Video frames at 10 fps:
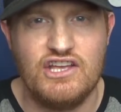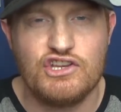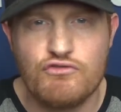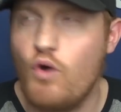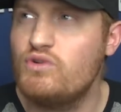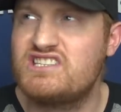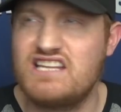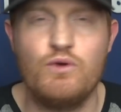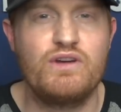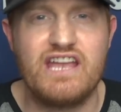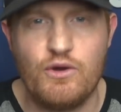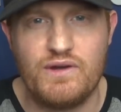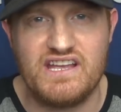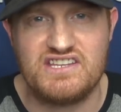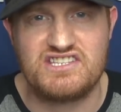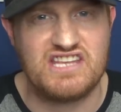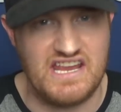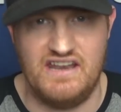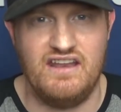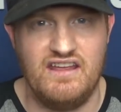You're all still guilty of
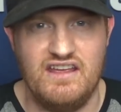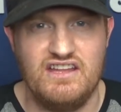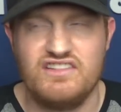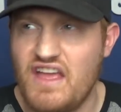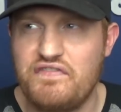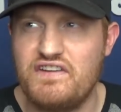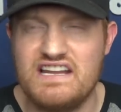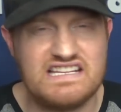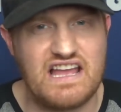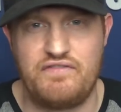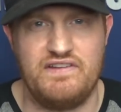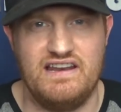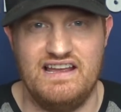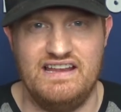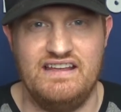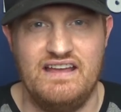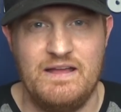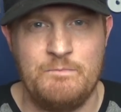sin. Definitely, definitely.